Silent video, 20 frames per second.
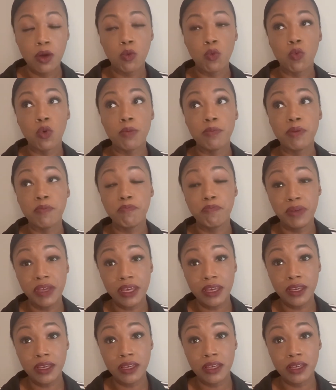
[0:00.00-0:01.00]
Woman
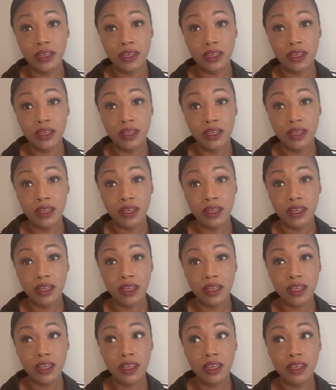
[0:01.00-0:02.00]
B
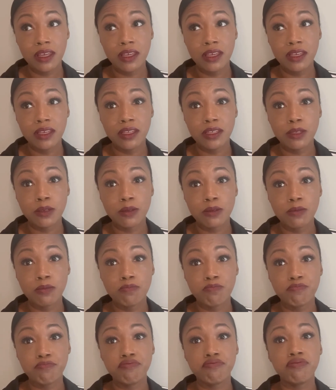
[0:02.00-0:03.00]
is
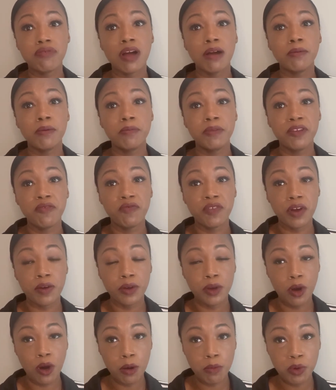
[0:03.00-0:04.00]
probably
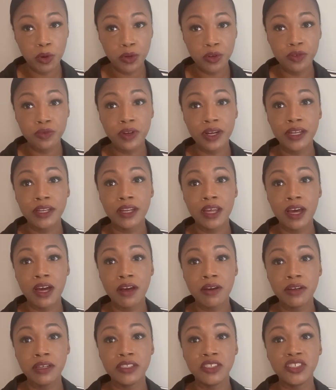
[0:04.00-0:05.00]
very hormonal right
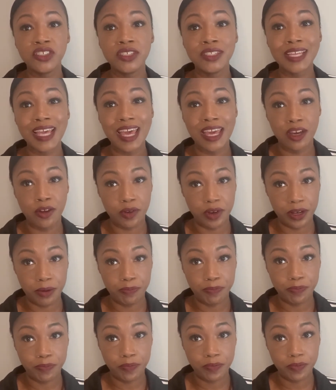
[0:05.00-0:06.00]
now and she's angry.
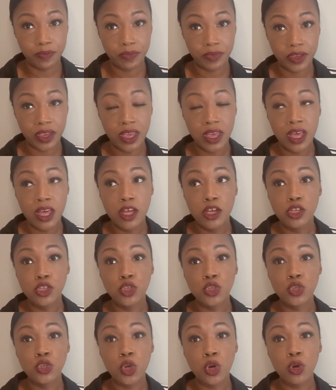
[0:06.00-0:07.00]

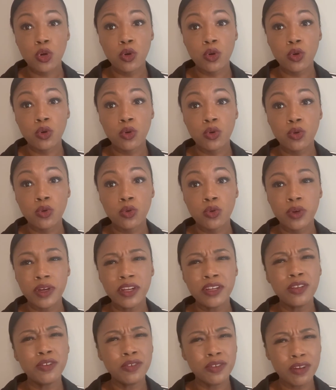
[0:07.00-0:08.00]
So,
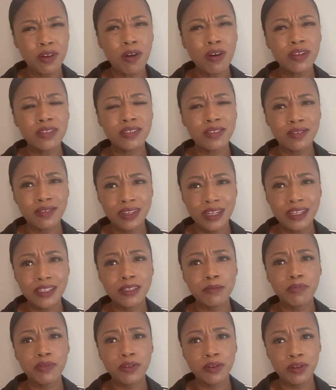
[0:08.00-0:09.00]
and you also need
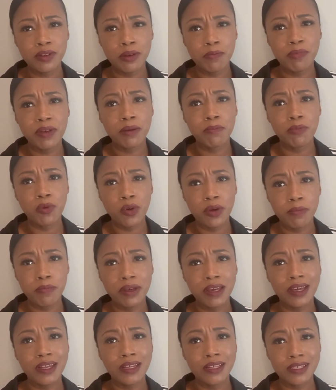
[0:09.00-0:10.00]
to put on your big boy
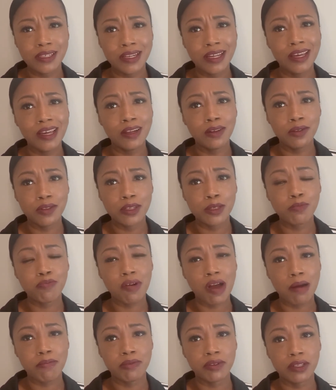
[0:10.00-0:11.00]
panties and handle this
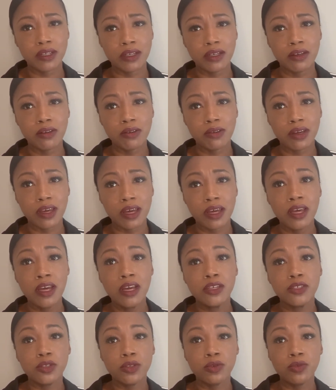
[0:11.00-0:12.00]
properly, okay?
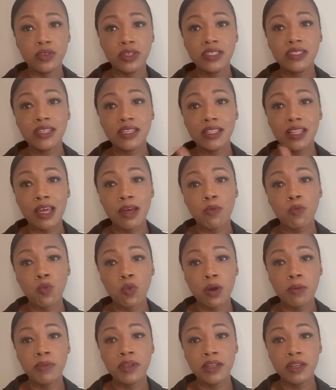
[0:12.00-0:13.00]
So you need to let
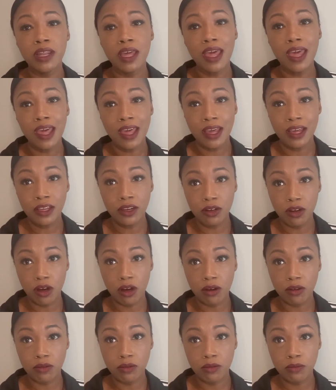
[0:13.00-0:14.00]
woman A
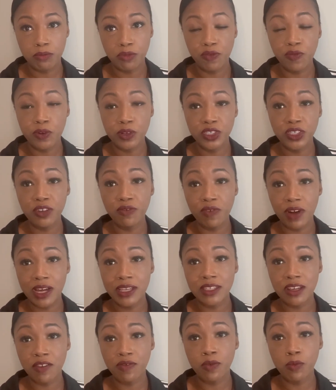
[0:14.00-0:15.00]
know before she finds
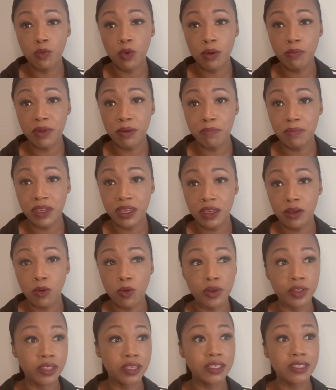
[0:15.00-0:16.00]
out from woman B,
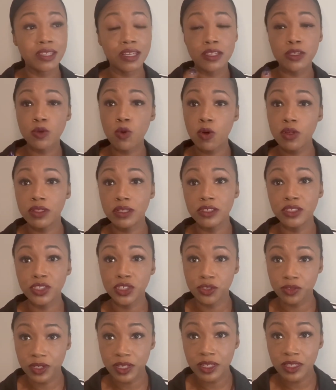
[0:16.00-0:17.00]
or these things called the
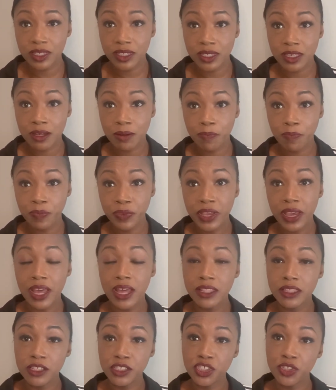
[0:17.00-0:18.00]
streets.
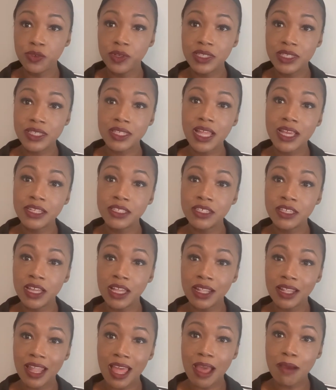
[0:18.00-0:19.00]
And the streets like to
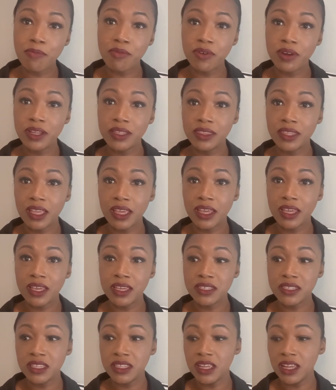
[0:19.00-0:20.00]
elaborate
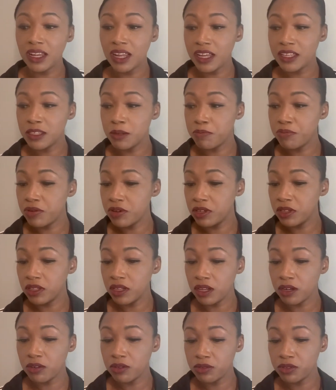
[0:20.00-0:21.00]
things, and they like to put
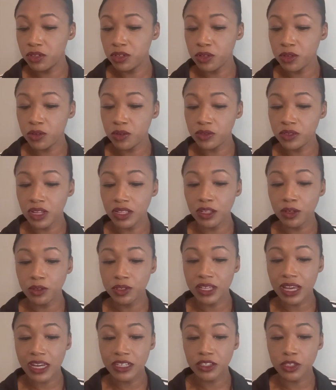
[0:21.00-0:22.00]
little, a little
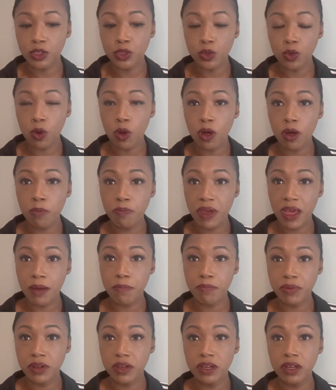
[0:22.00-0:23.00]
dash of salt,
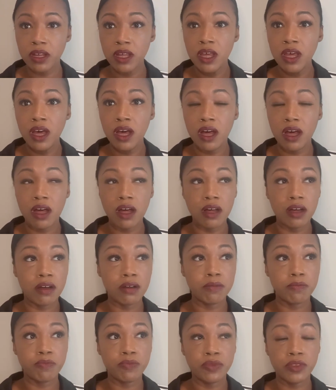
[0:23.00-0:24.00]
pepper,
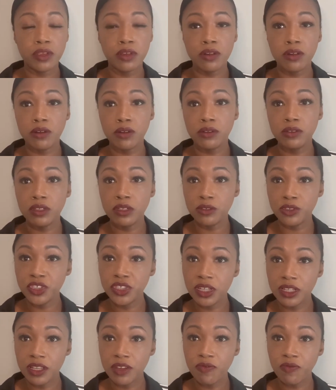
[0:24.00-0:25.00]
little
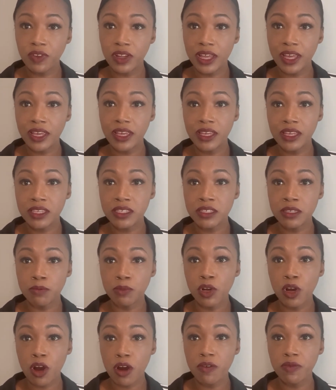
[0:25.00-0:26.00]
chili flakes, some
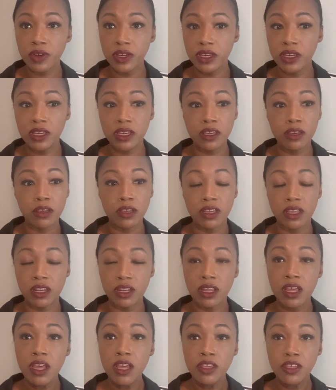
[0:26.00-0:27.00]
curry, and,